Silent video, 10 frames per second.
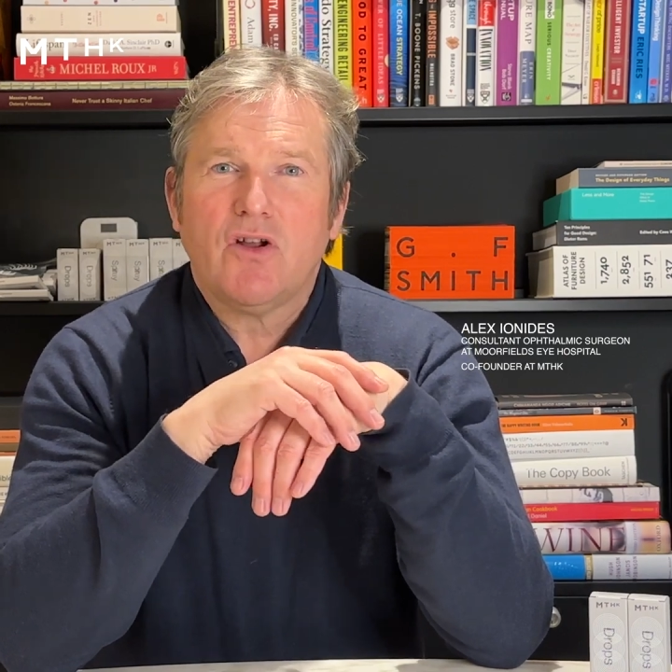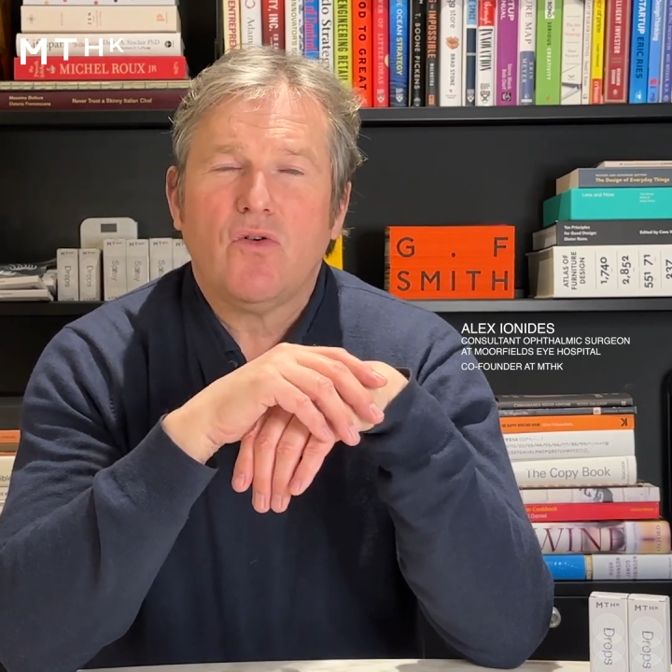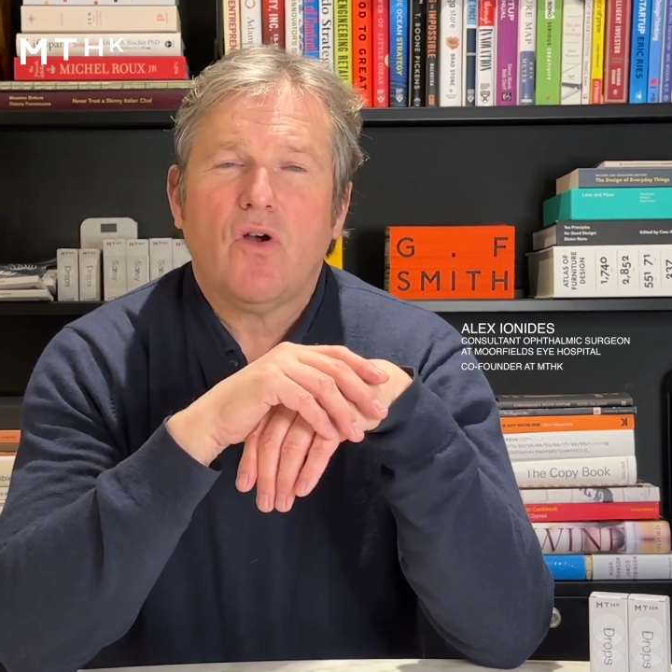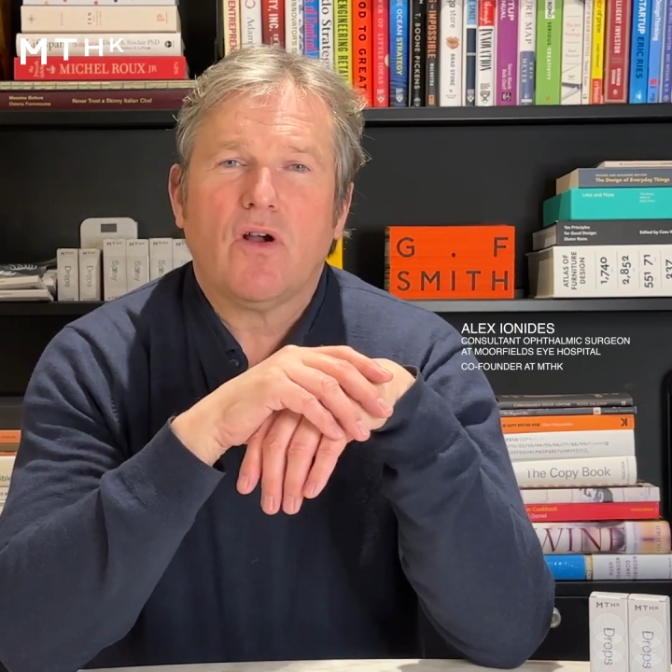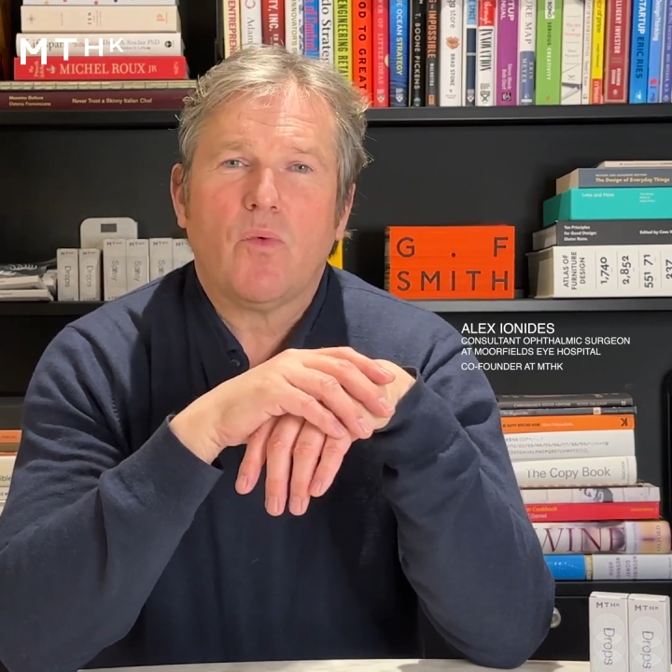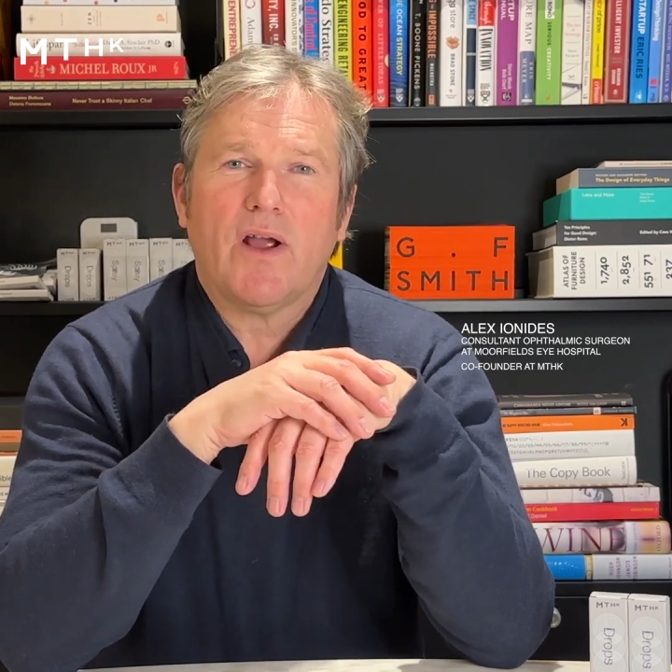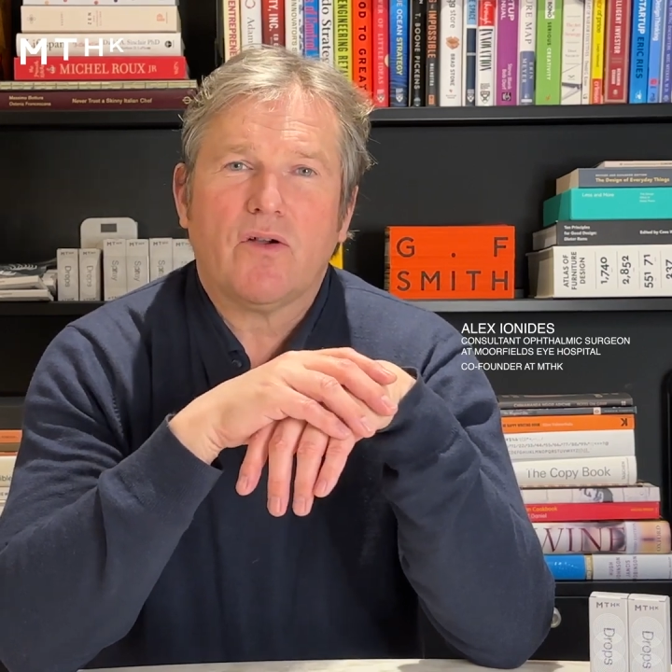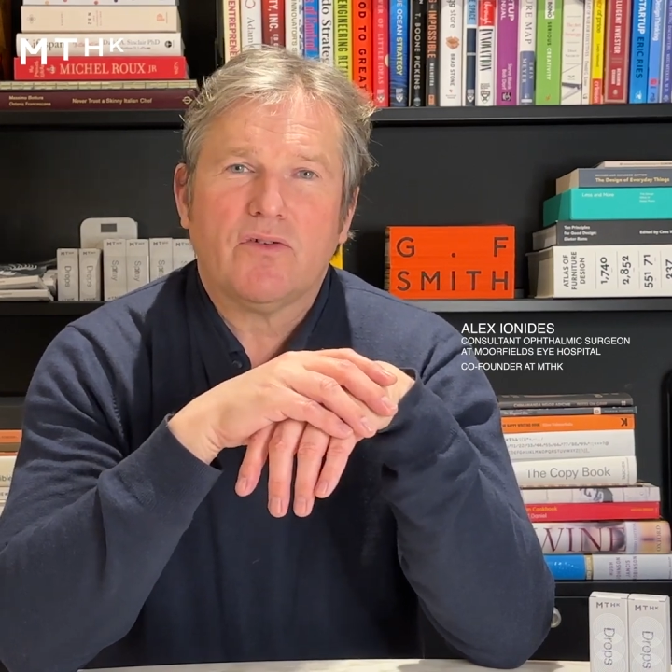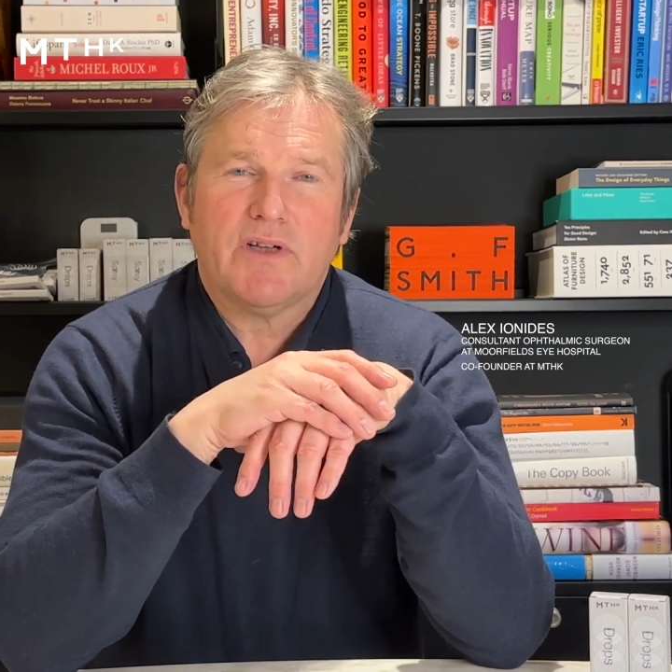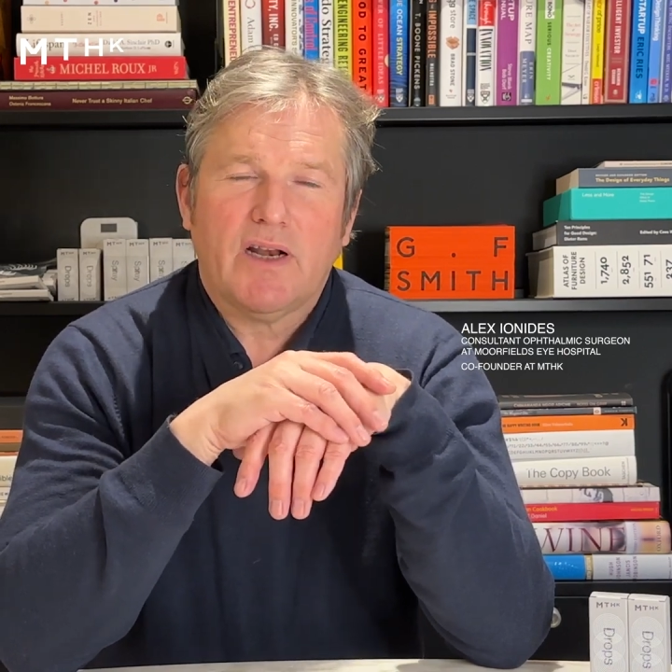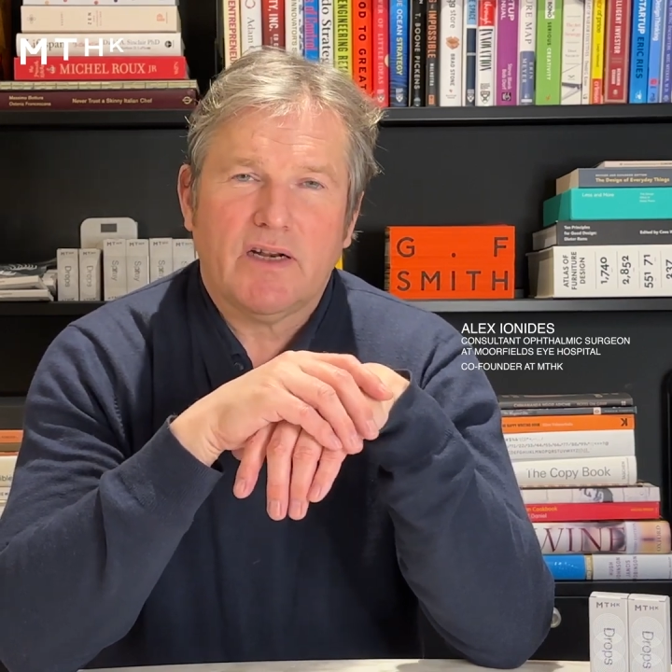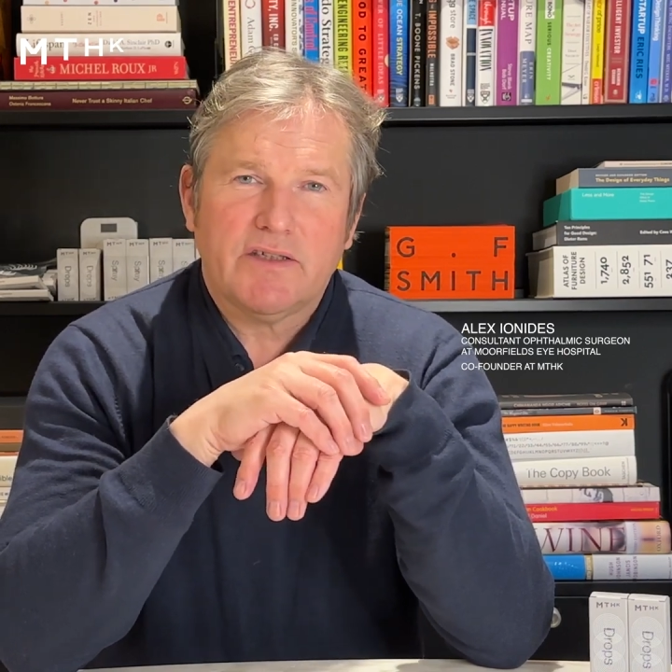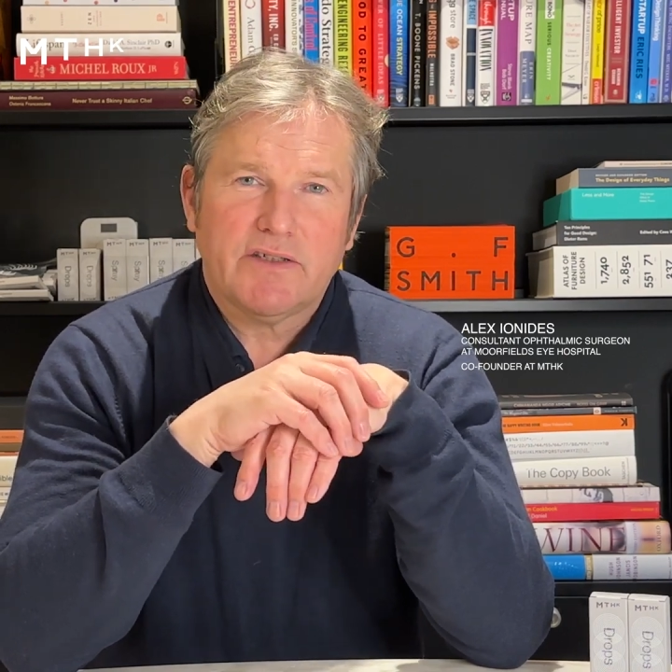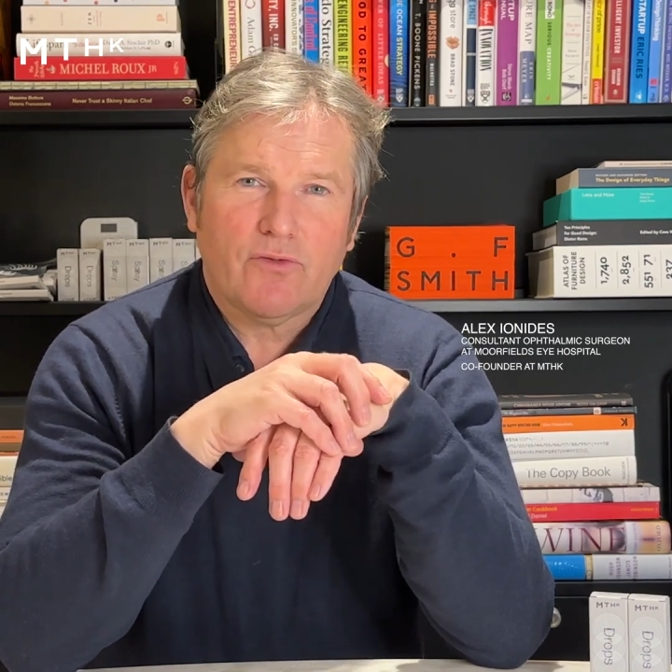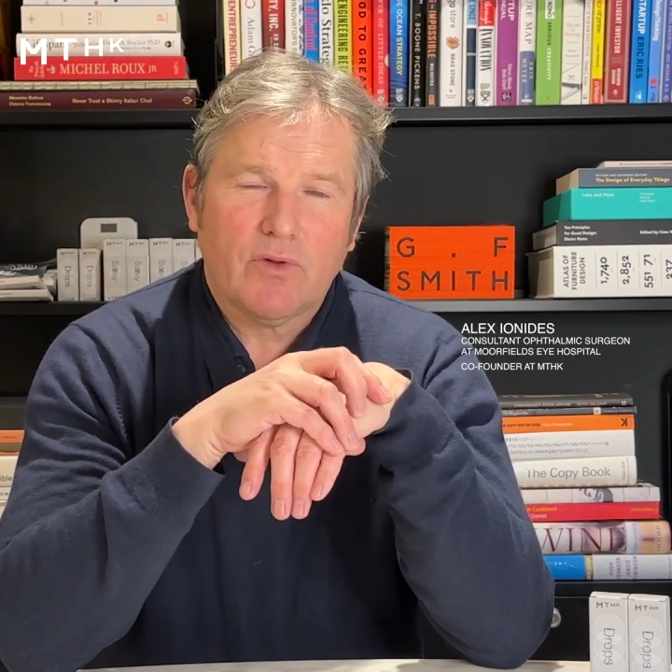longer wear contact
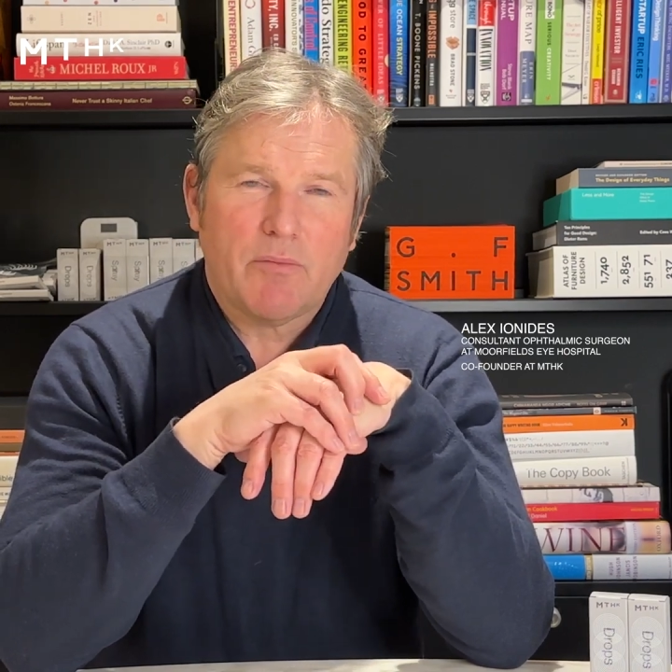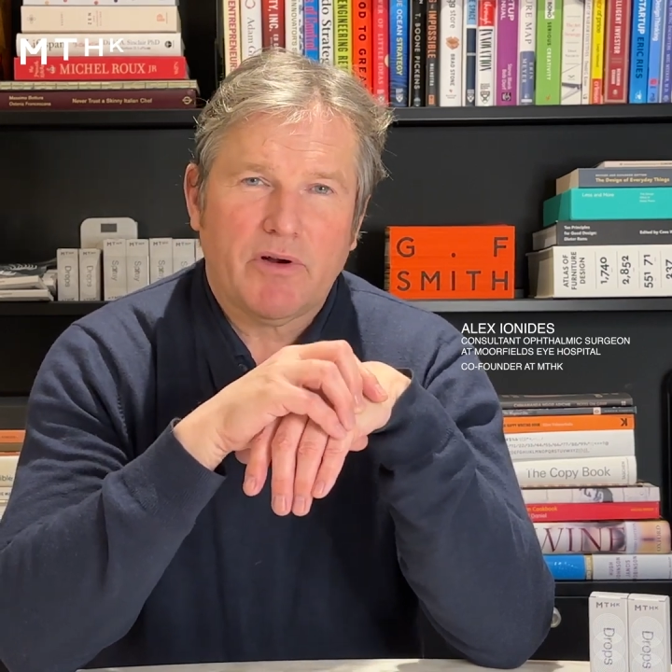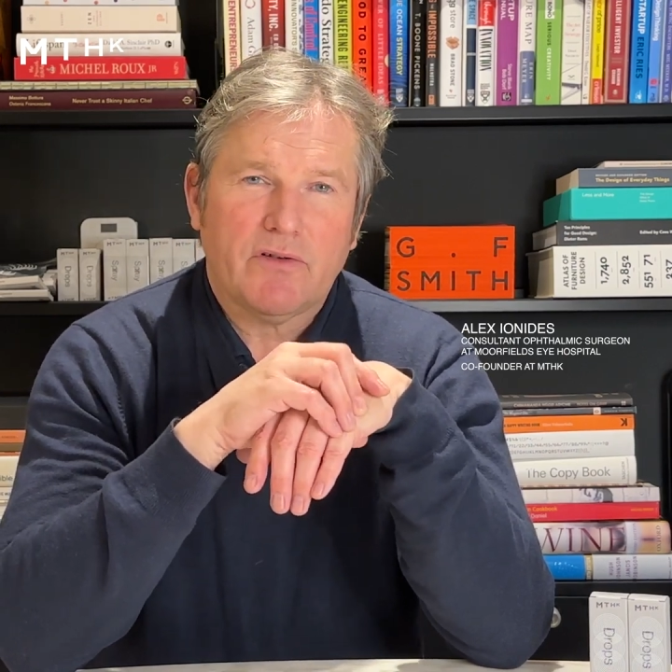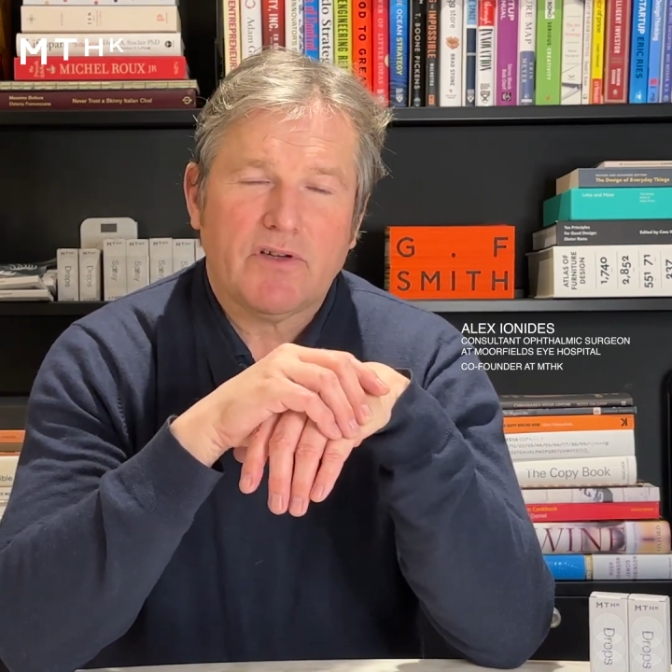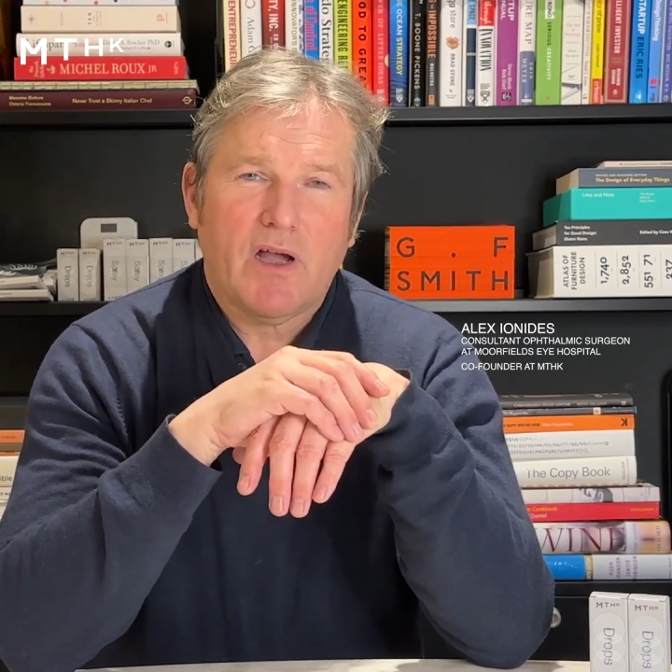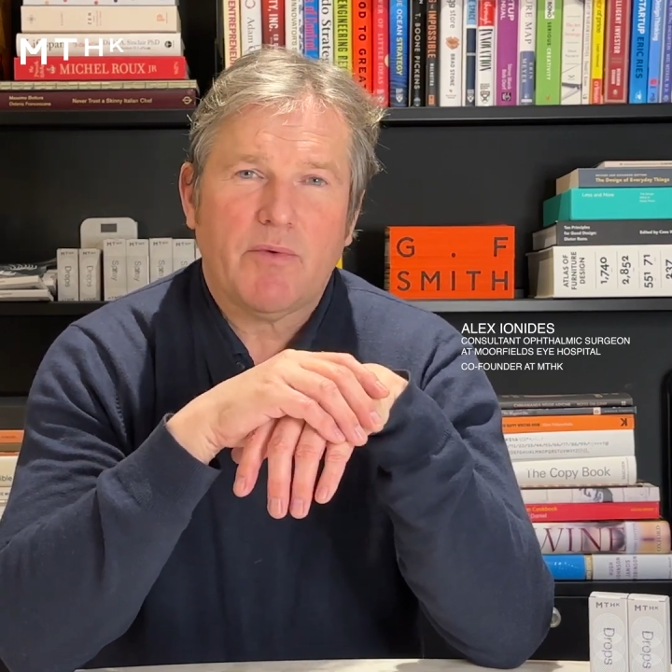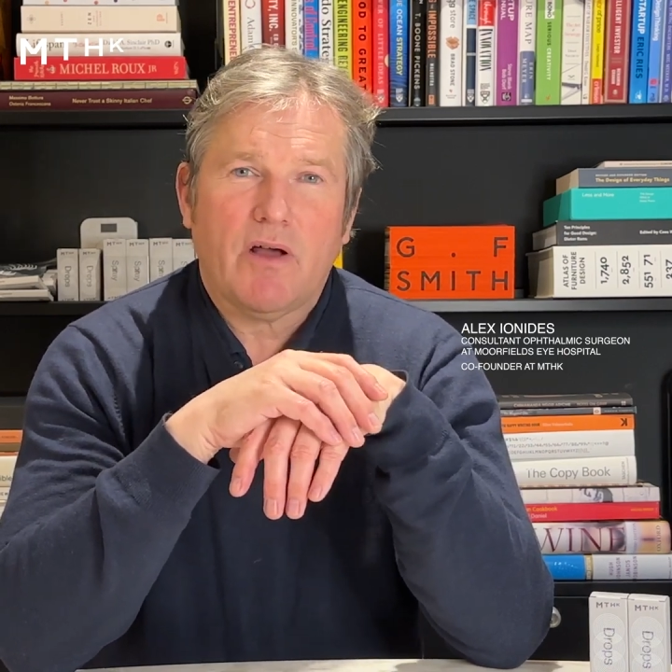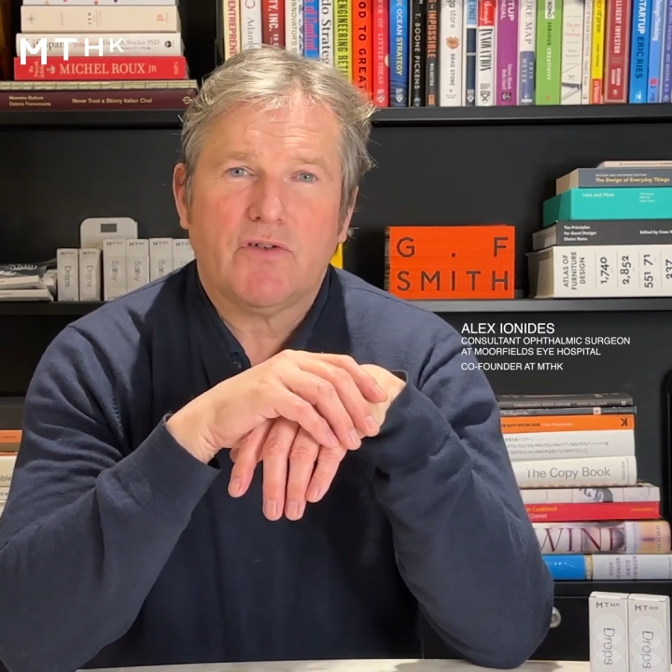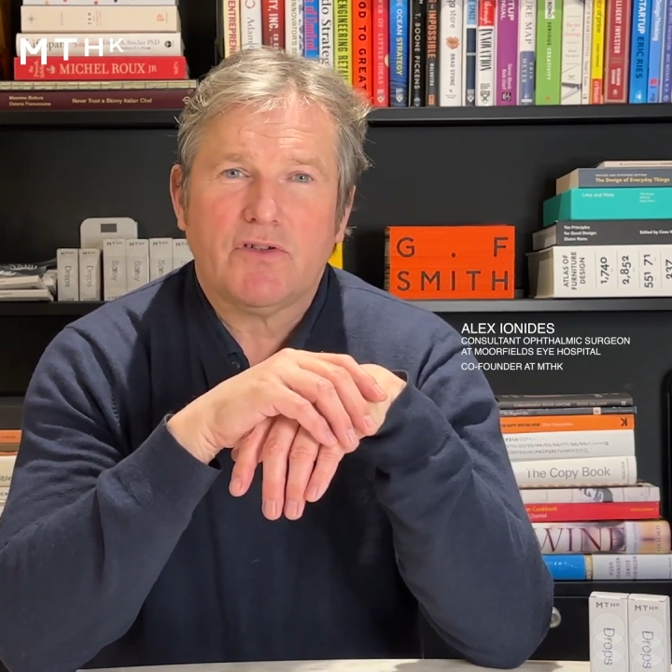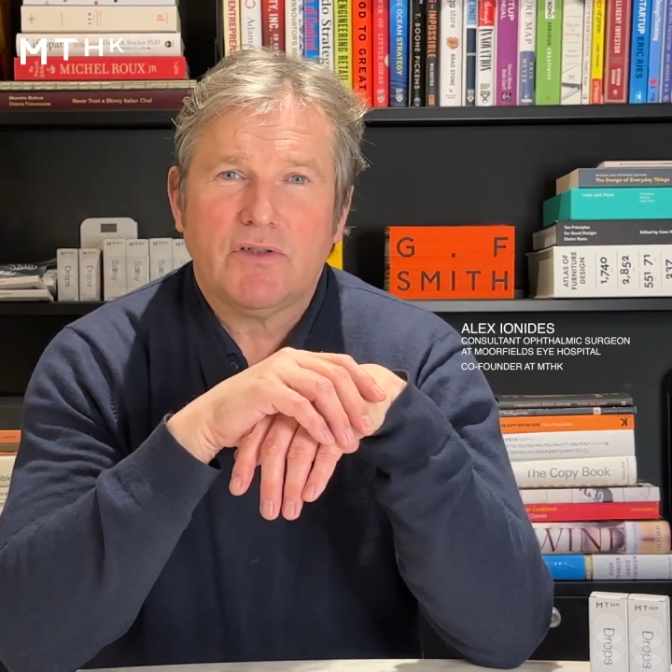lenses for all that period of time, and after